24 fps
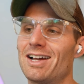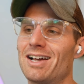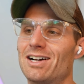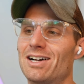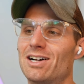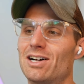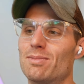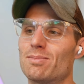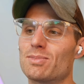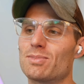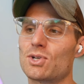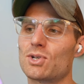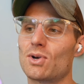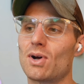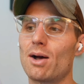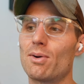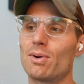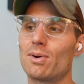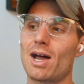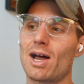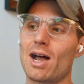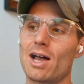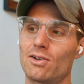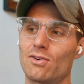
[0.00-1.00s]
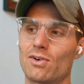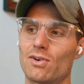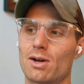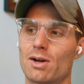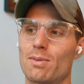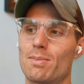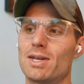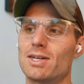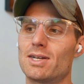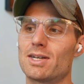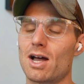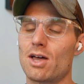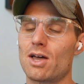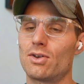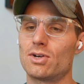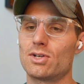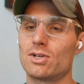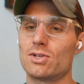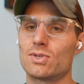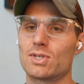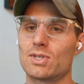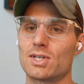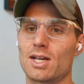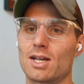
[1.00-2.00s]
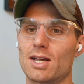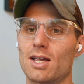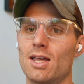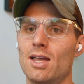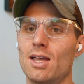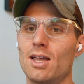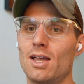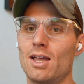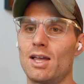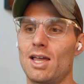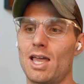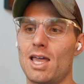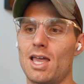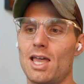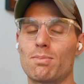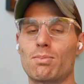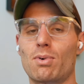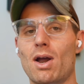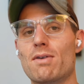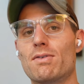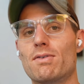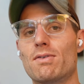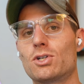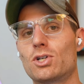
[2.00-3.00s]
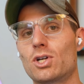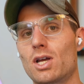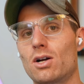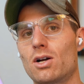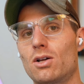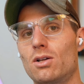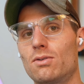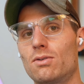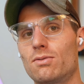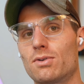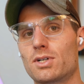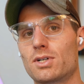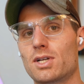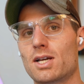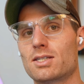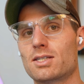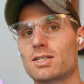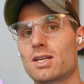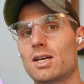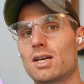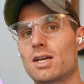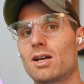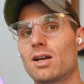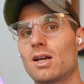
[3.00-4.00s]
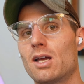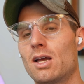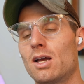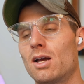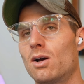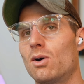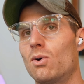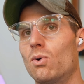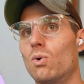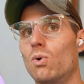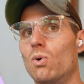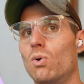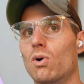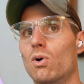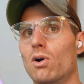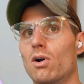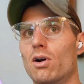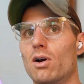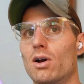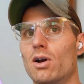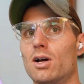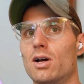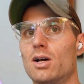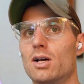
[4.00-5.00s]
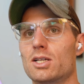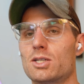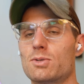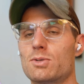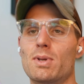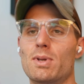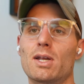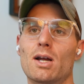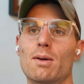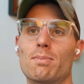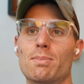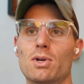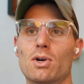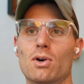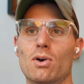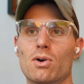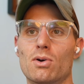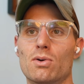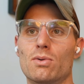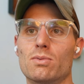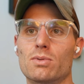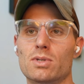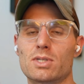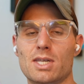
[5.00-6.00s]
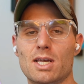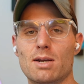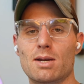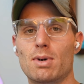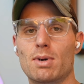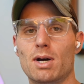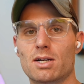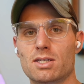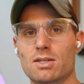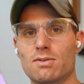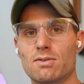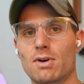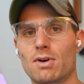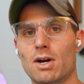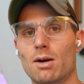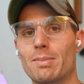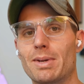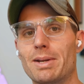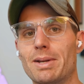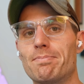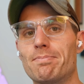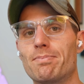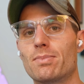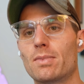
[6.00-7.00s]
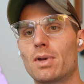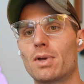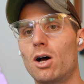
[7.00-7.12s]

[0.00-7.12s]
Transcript: Um, so I would highly recommend either using a private channel for testing or uh, spinning up your own sandbox environment.